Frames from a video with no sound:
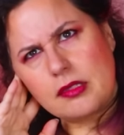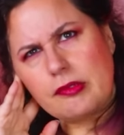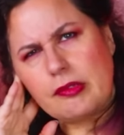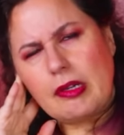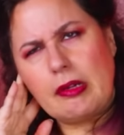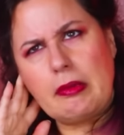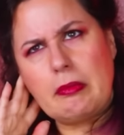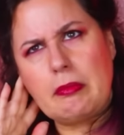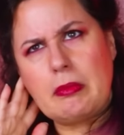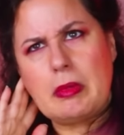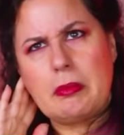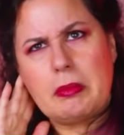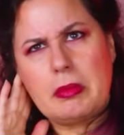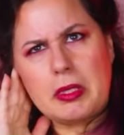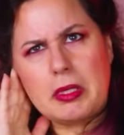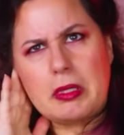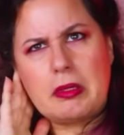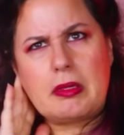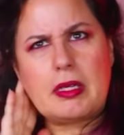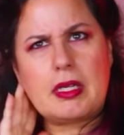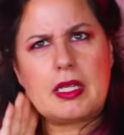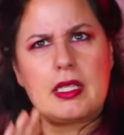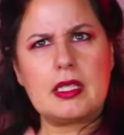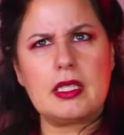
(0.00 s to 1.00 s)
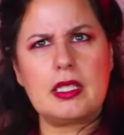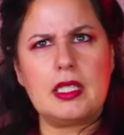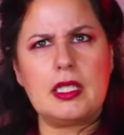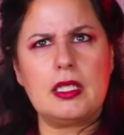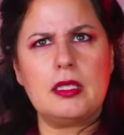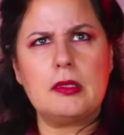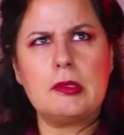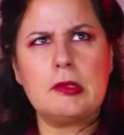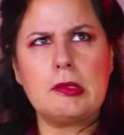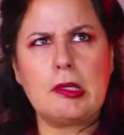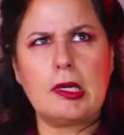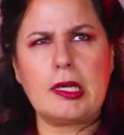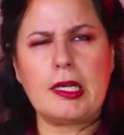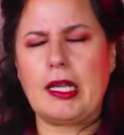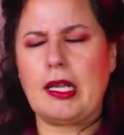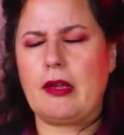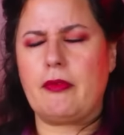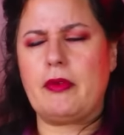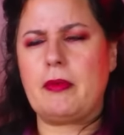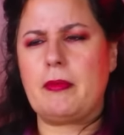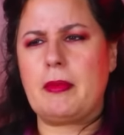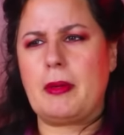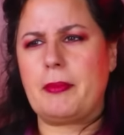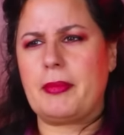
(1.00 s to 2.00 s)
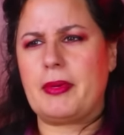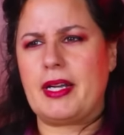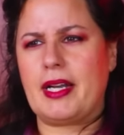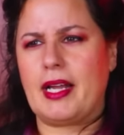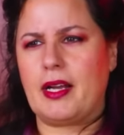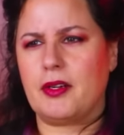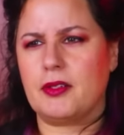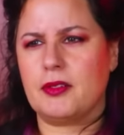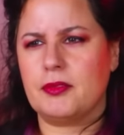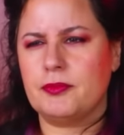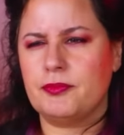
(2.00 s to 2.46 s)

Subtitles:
If I remember correctly. I can't remember now.